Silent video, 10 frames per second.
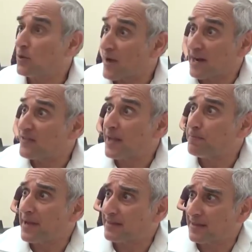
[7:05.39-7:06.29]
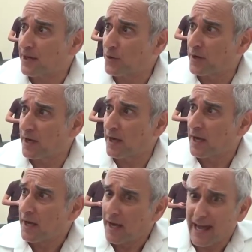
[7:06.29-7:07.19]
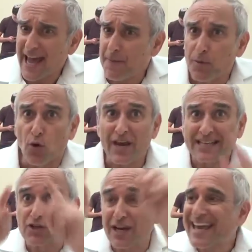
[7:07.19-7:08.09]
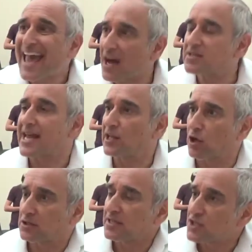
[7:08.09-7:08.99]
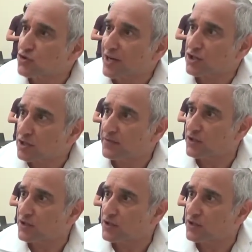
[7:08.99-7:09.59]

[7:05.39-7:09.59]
Iran at their airport has got a countdown clock to the destruction of